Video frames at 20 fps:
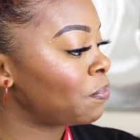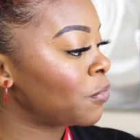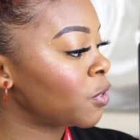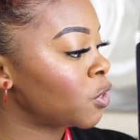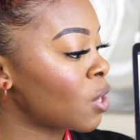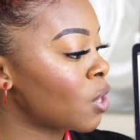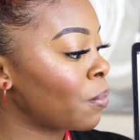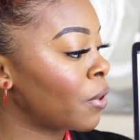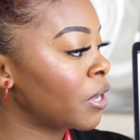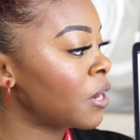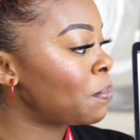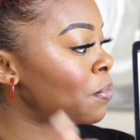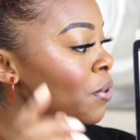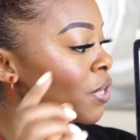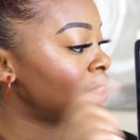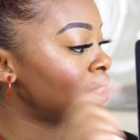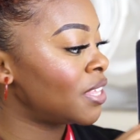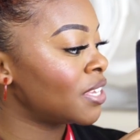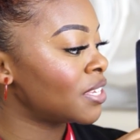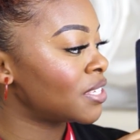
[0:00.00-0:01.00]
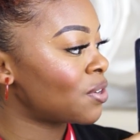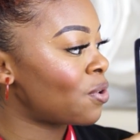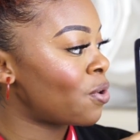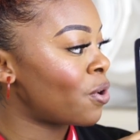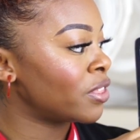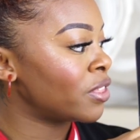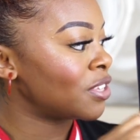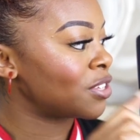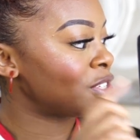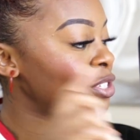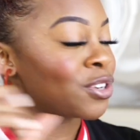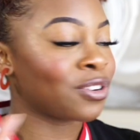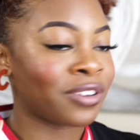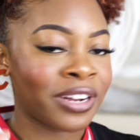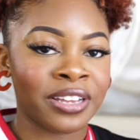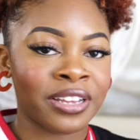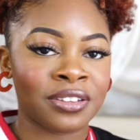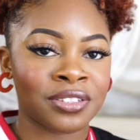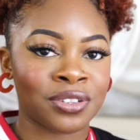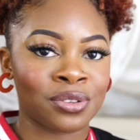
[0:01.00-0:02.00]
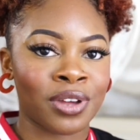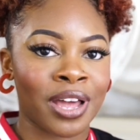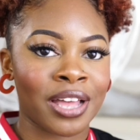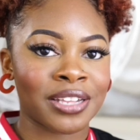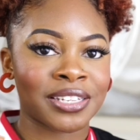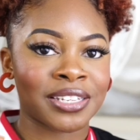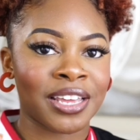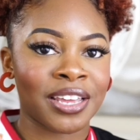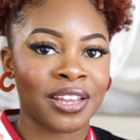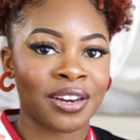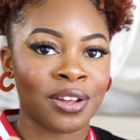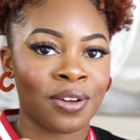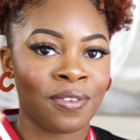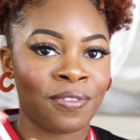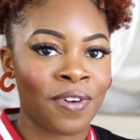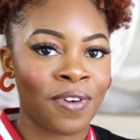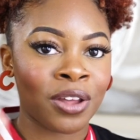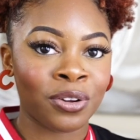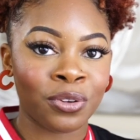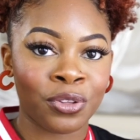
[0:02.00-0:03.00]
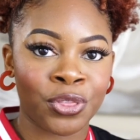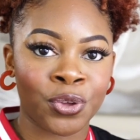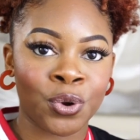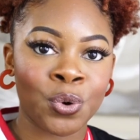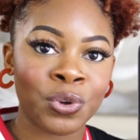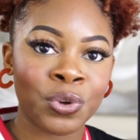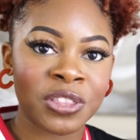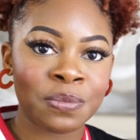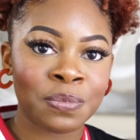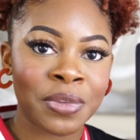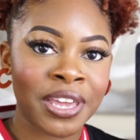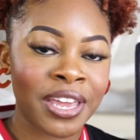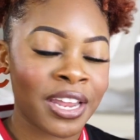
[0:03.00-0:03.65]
So I'm gonna put this on the screen so you guys can follow through with me,